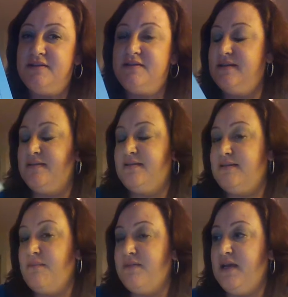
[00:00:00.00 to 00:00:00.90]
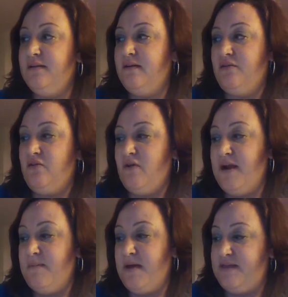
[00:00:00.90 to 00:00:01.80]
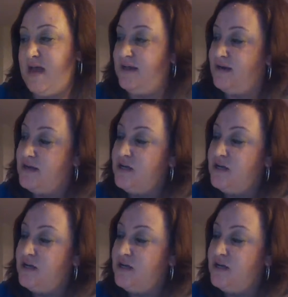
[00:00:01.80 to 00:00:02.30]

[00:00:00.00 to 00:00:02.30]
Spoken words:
It's something great about that.